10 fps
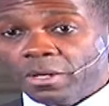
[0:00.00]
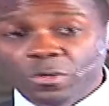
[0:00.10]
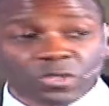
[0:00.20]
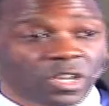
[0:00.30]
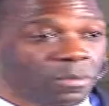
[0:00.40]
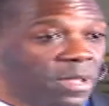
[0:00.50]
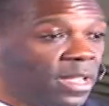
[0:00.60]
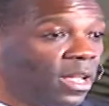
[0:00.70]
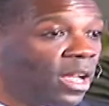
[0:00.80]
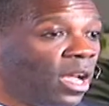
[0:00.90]
who's going to
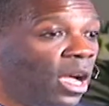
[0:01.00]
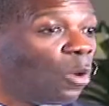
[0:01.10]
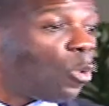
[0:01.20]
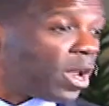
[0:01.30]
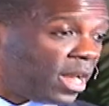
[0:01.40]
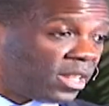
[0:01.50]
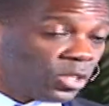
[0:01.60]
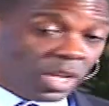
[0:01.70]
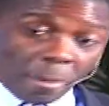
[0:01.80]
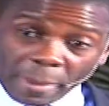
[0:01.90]
be a witness,
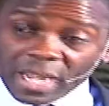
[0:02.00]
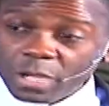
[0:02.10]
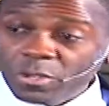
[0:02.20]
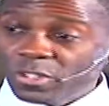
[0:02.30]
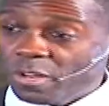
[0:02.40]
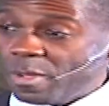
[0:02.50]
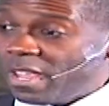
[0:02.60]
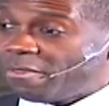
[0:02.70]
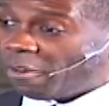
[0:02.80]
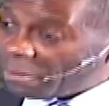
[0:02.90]
somebody who's going to be
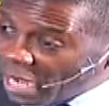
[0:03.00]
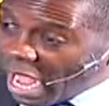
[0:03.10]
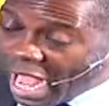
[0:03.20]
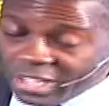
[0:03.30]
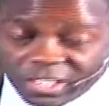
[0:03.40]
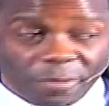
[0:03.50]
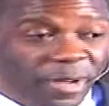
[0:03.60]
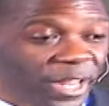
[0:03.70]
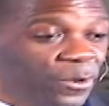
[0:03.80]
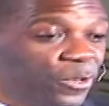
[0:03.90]
from God,
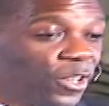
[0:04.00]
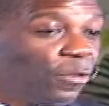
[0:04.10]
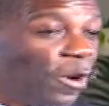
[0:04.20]
somebody who's going to